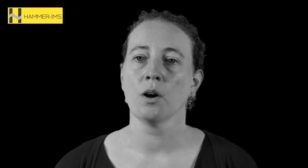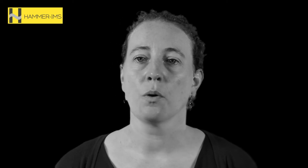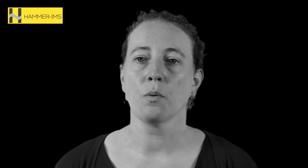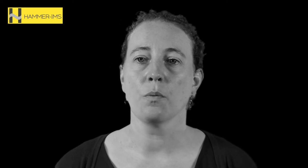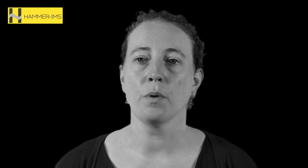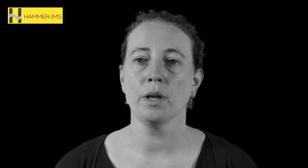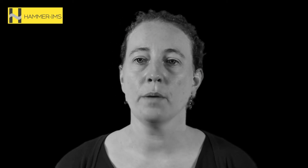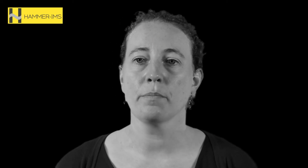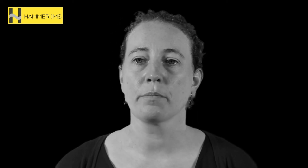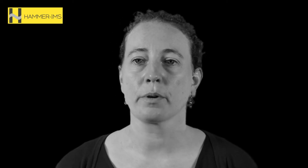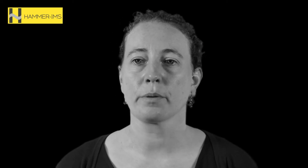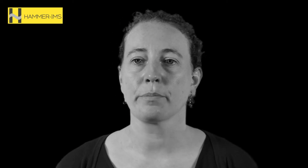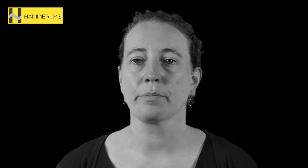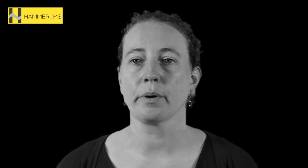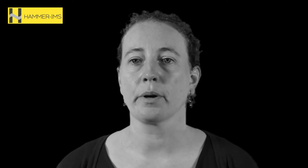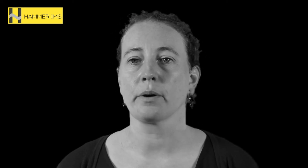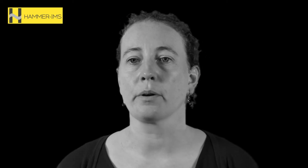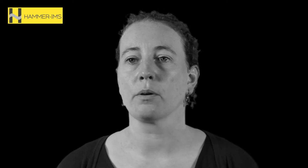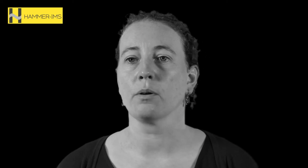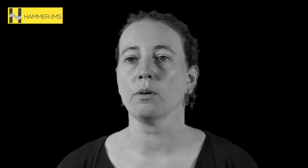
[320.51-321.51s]
we
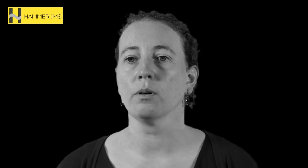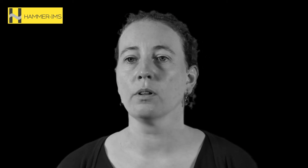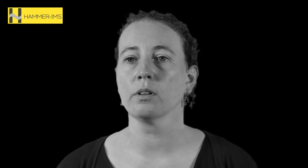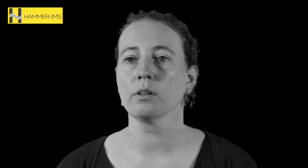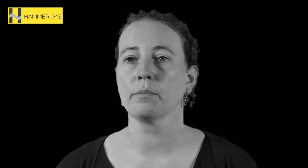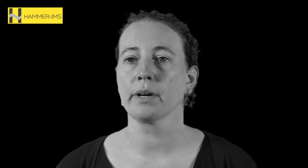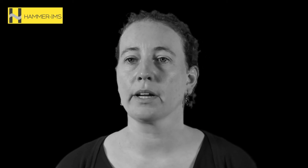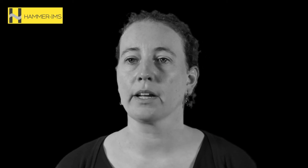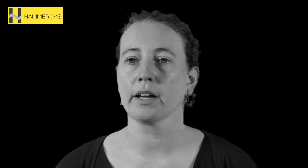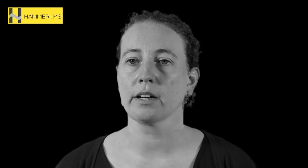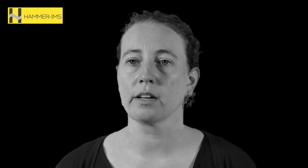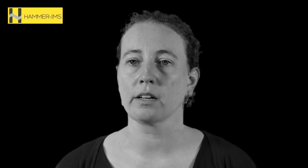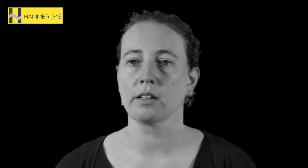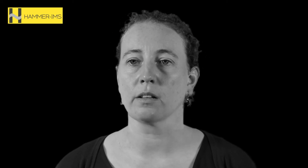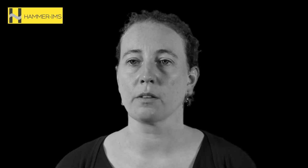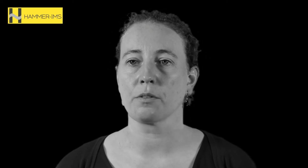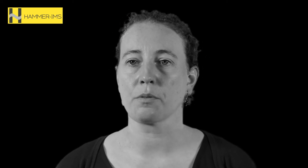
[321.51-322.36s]
prepare all the mechanical